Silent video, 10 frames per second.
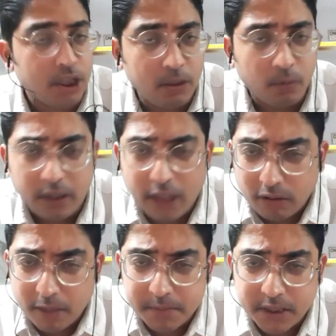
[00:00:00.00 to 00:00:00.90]
See,
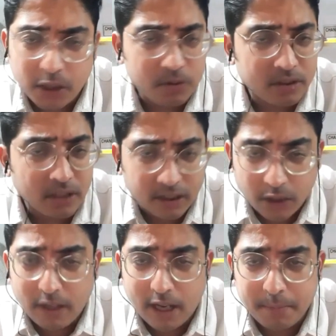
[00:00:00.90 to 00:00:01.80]
without MCQs, nothing
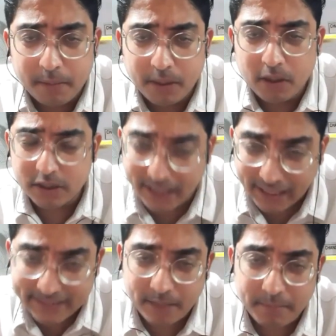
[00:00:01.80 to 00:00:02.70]
will happen, because the
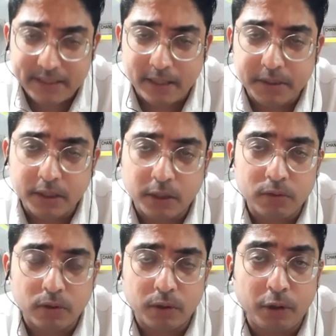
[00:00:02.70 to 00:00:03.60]
exam is MCQ.
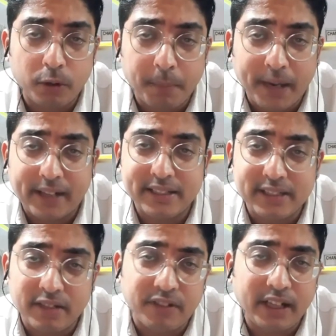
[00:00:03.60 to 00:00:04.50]
So you need to practice
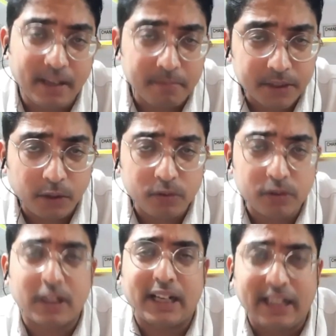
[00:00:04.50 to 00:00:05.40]
every day MCQs,
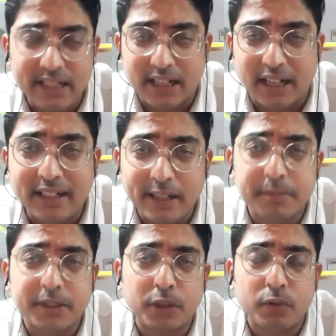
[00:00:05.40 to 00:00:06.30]
or at least 100
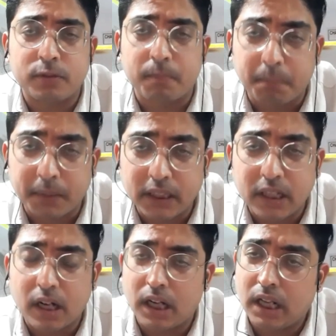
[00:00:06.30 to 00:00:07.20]
MCQs
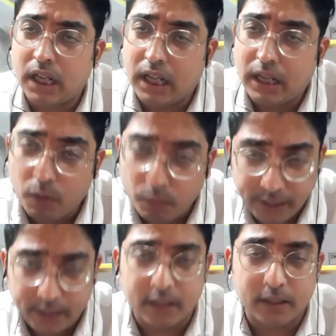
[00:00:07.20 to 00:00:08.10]
per
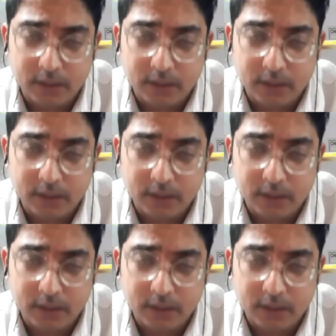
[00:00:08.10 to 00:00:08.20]
week.